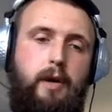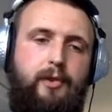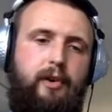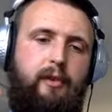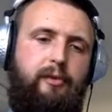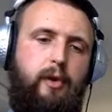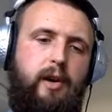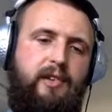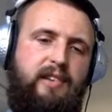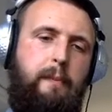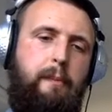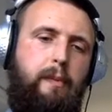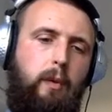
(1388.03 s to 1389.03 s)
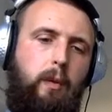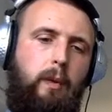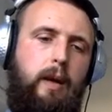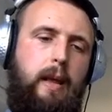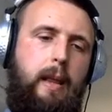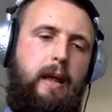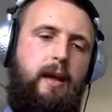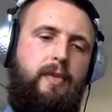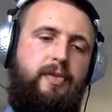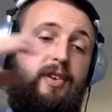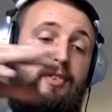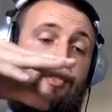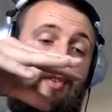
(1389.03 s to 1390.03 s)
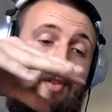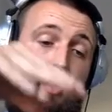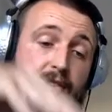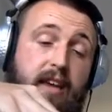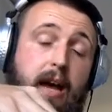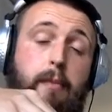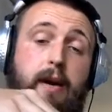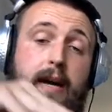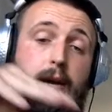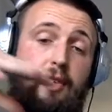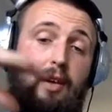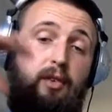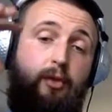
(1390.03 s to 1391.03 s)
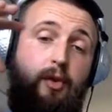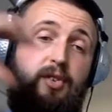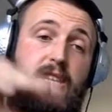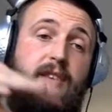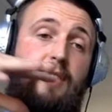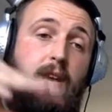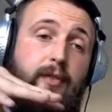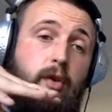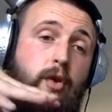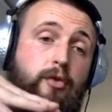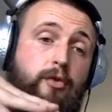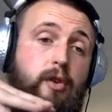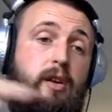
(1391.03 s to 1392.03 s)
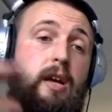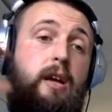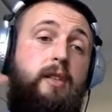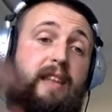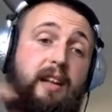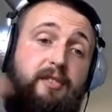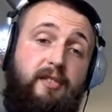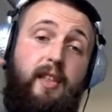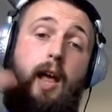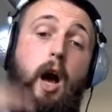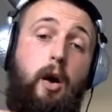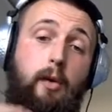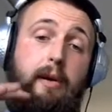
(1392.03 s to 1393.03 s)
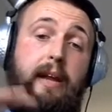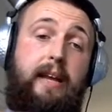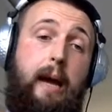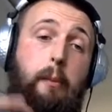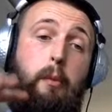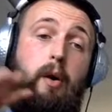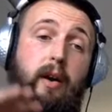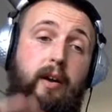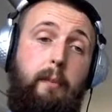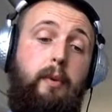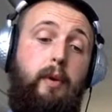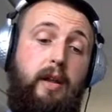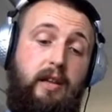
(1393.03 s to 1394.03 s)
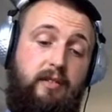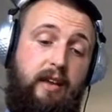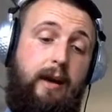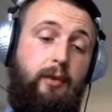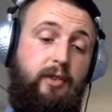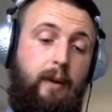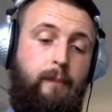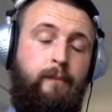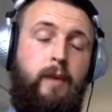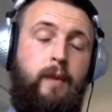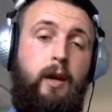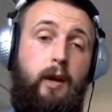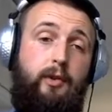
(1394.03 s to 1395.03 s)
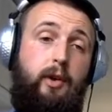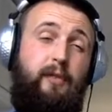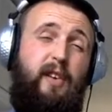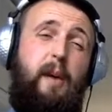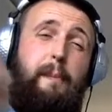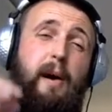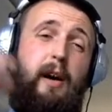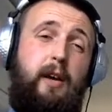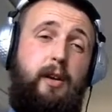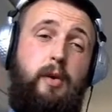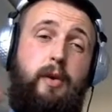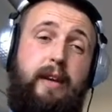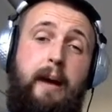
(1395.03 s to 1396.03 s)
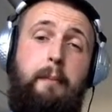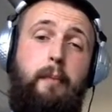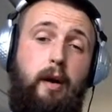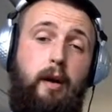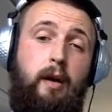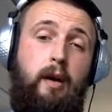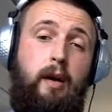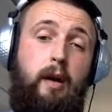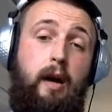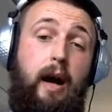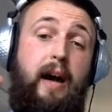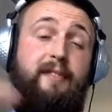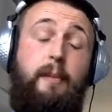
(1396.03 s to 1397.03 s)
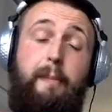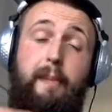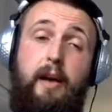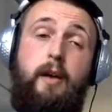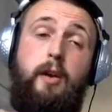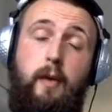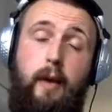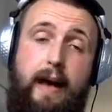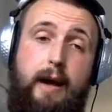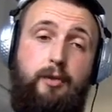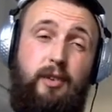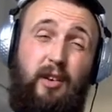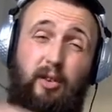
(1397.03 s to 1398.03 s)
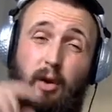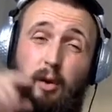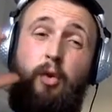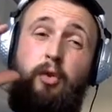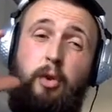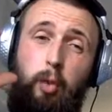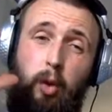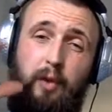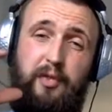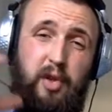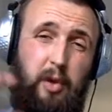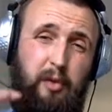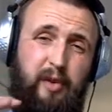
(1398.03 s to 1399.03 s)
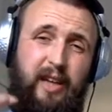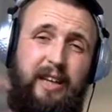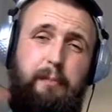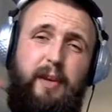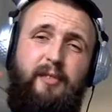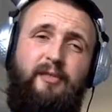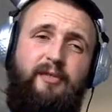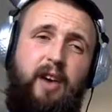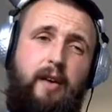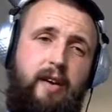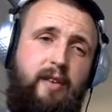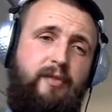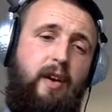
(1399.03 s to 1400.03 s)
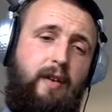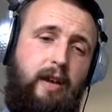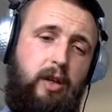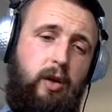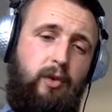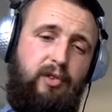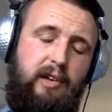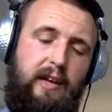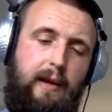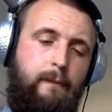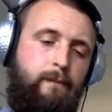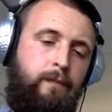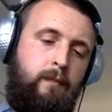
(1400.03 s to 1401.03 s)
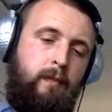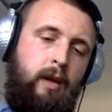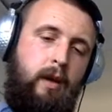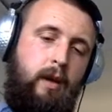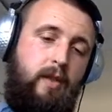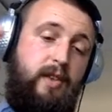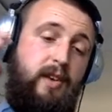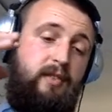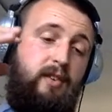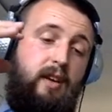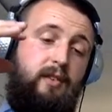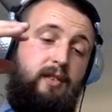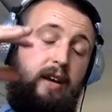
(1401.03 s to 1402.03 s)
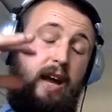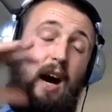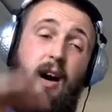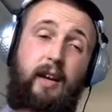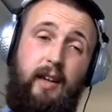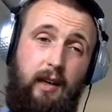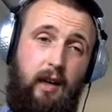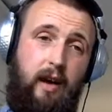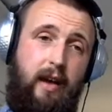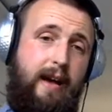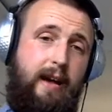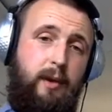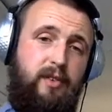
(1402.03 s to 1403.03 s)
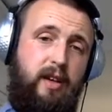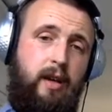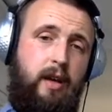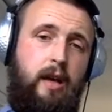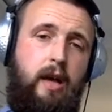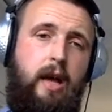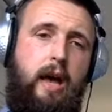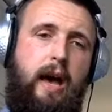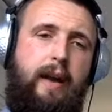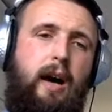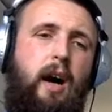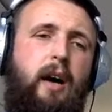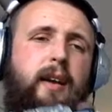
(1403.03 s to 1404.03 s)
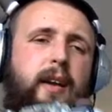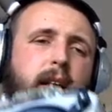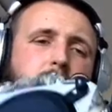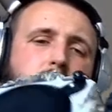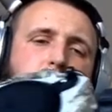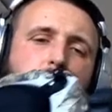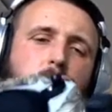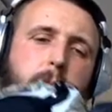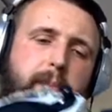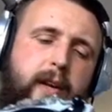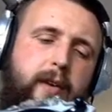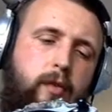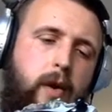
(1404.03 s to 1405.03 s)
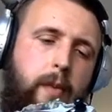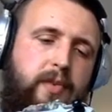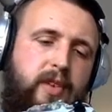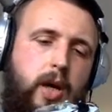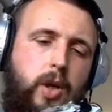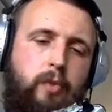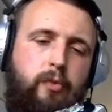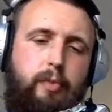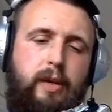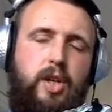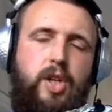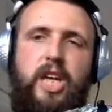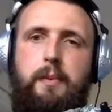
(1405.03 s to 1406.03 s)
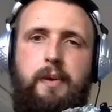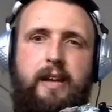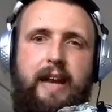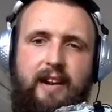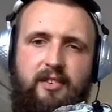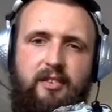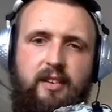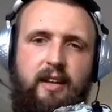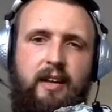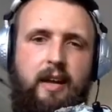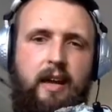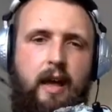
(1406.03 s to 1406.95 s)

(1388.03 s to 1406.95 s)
So for example, this, this camera housing is for a D500. That's the only camera I can put in this housing. So if I buy a new camera, I have to buy a new housing. So underwater photography can be very, very costly. This is an Ikelite housing, and Ikelite have got a bit of a reputation for being cheap and nasty.